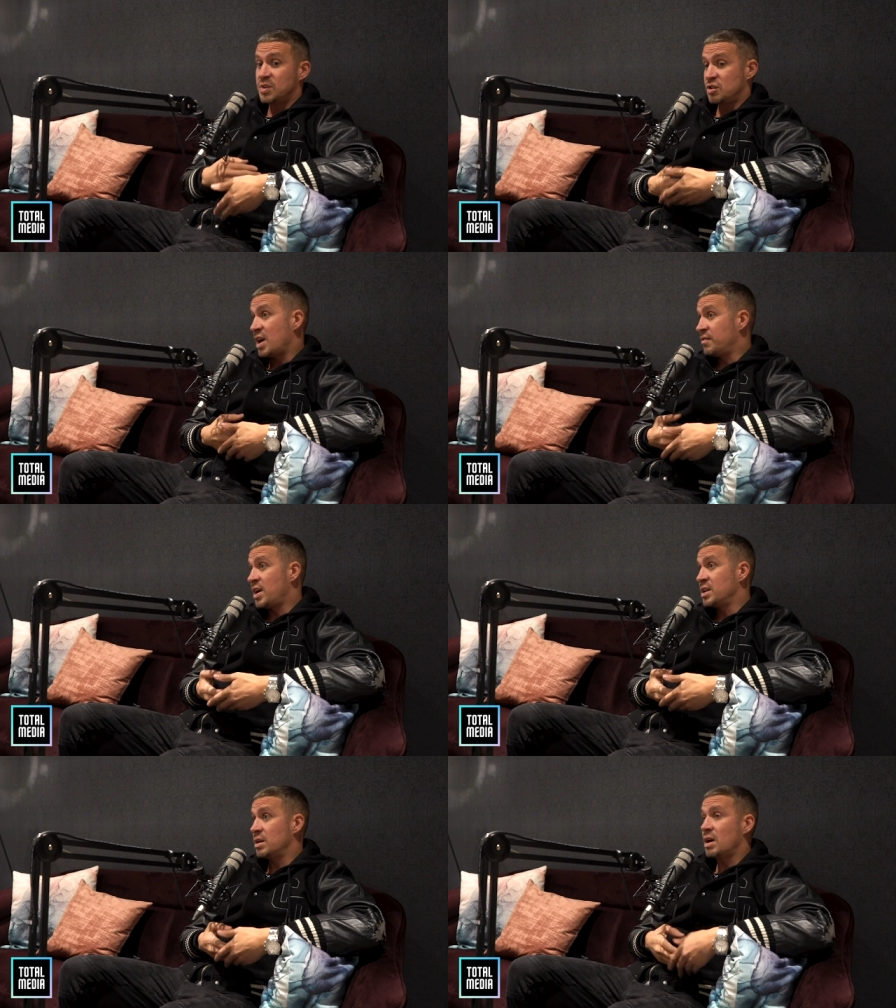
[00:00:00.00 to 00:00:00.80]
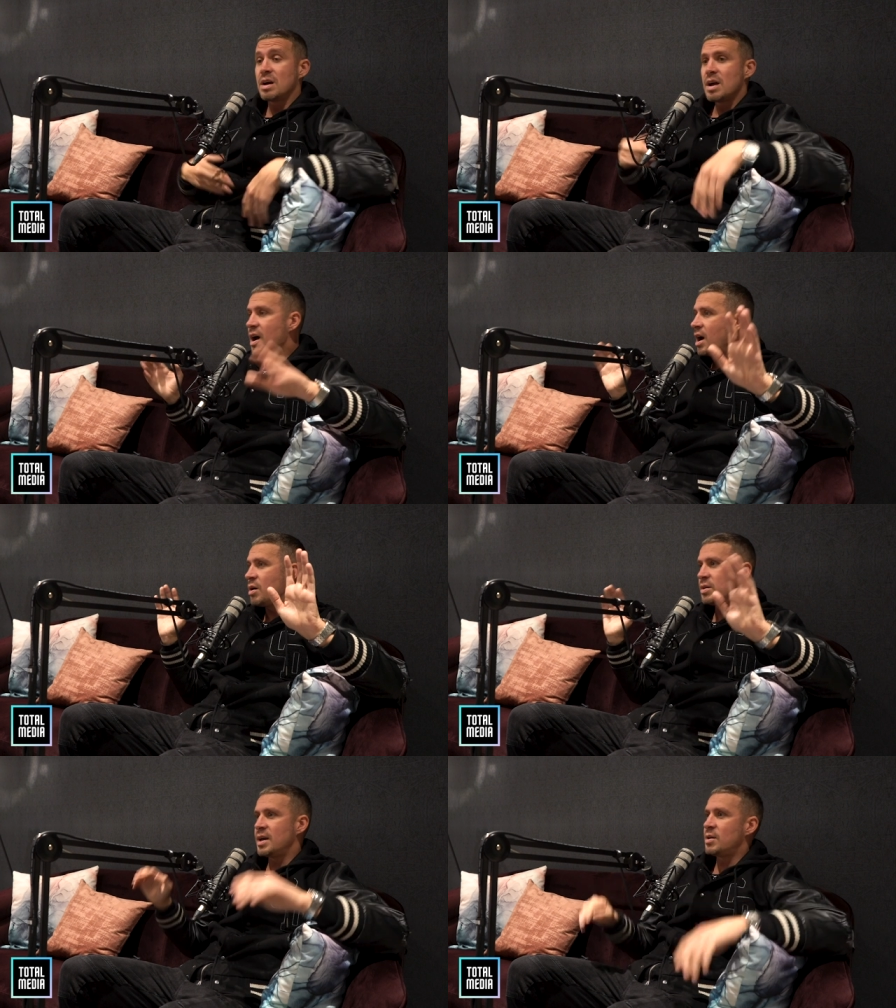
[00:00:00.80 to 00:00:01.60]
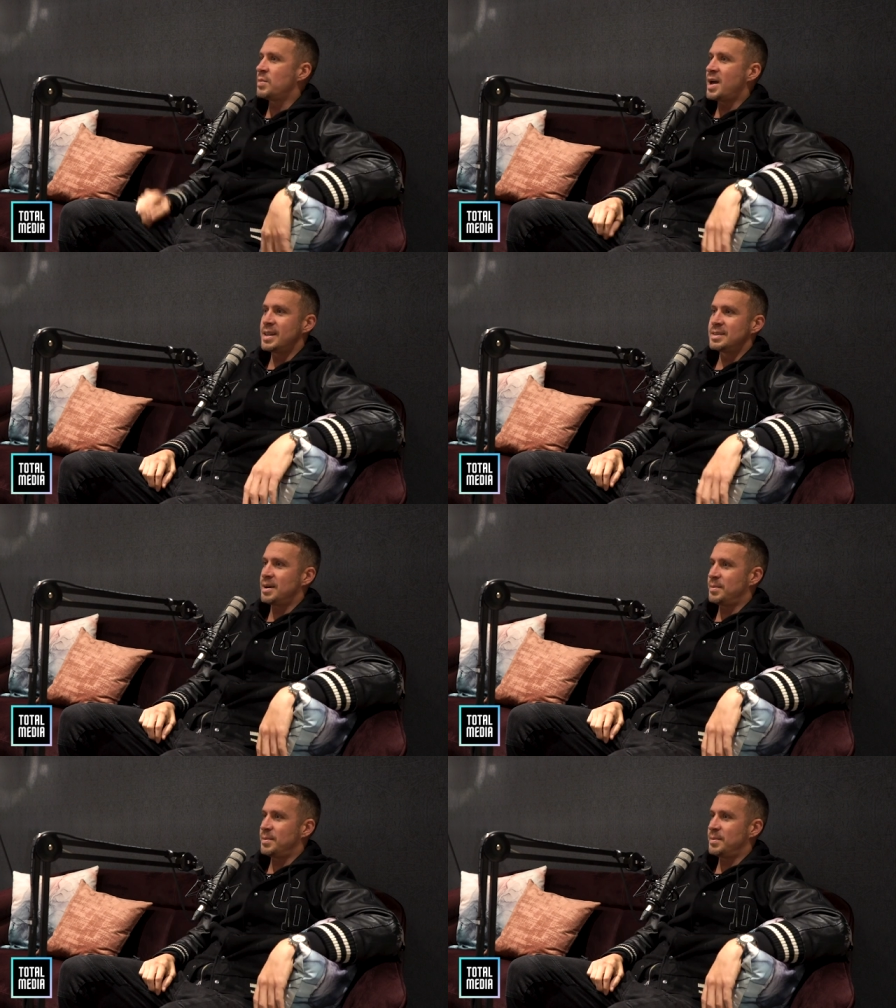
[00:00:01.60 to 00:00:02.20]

Try and find it. Oh, they held my hands yeah,